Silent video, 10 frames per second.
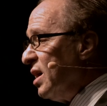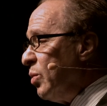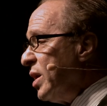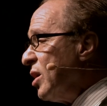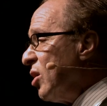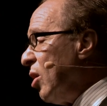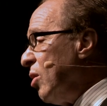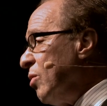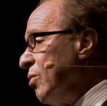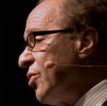we can
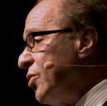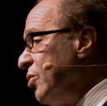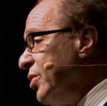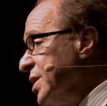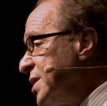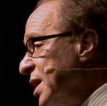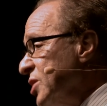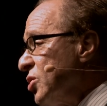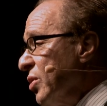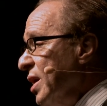go through this
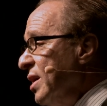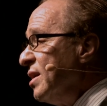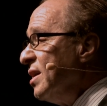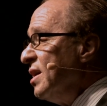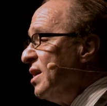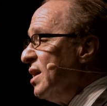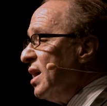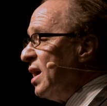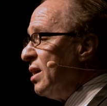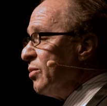century
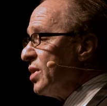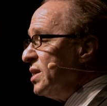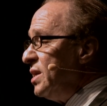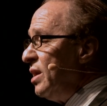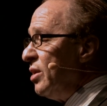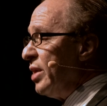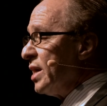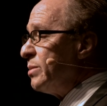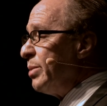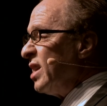with continued
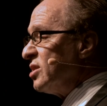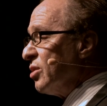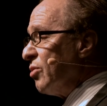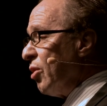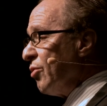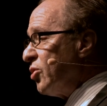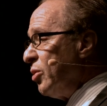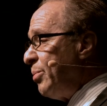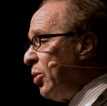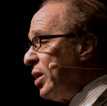exponential growth
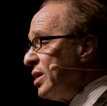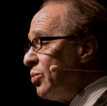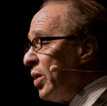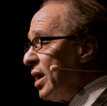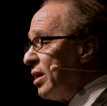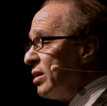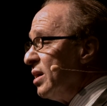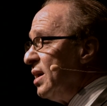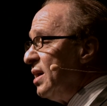to a point where